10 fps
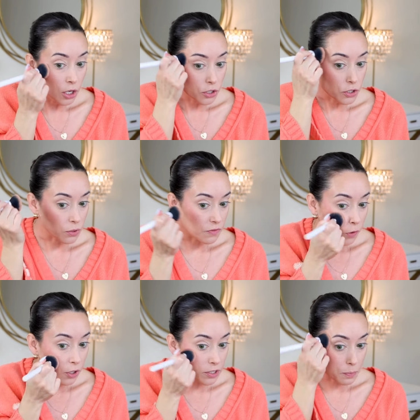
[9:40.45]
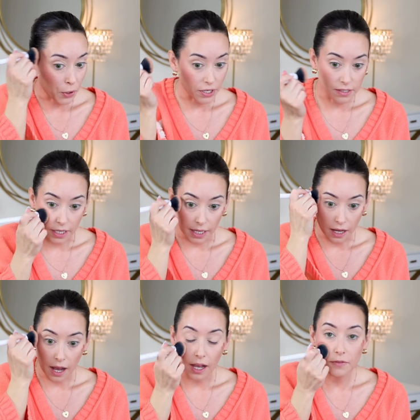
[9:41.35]
So as far as pricing,
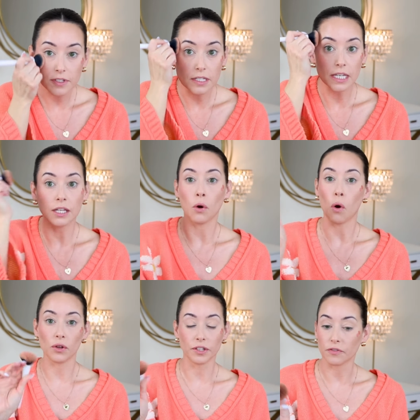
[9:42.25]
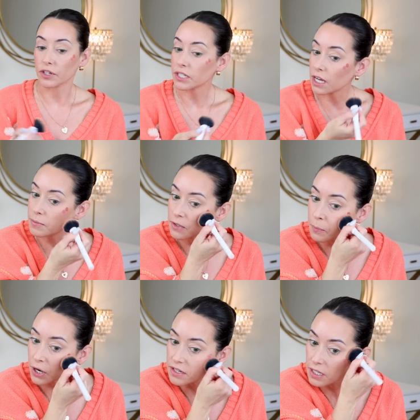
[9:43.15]
I've seen all different types of
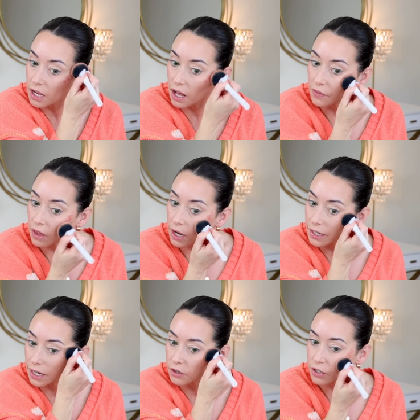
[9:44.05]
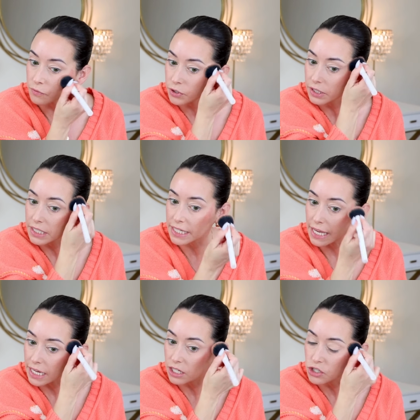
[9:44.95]
pricing online. I couldn't really
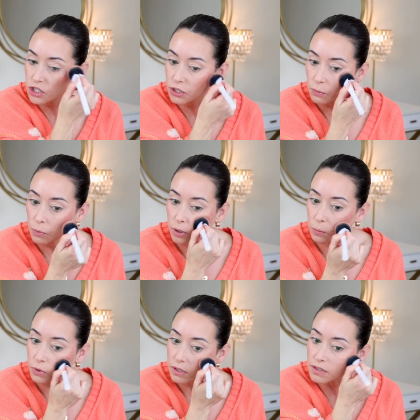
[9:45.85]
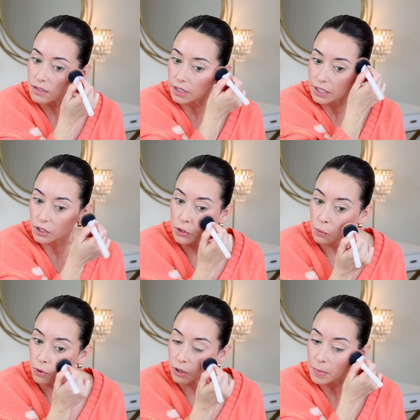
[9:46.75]
gauge what was like the
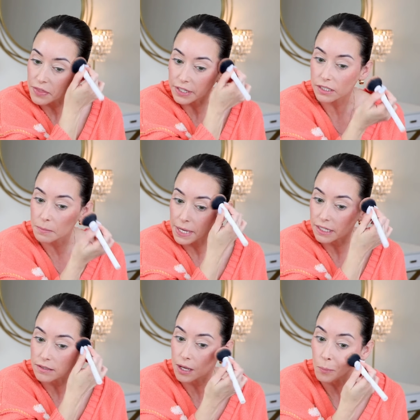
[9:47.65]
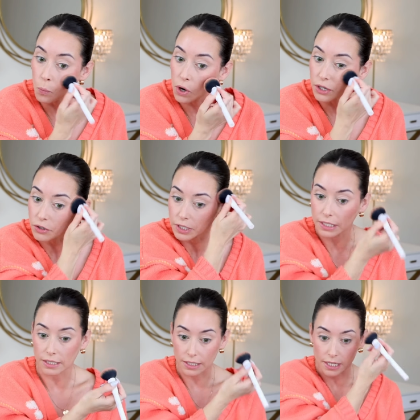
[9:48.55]
norm. I think it depends on what you're
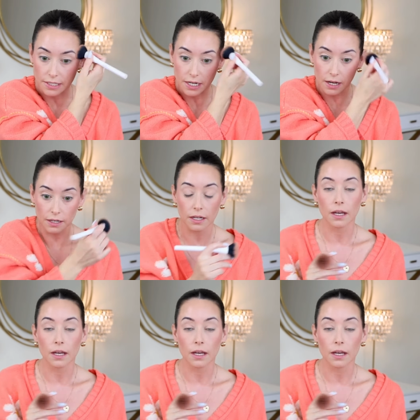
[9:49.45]
needing to get done.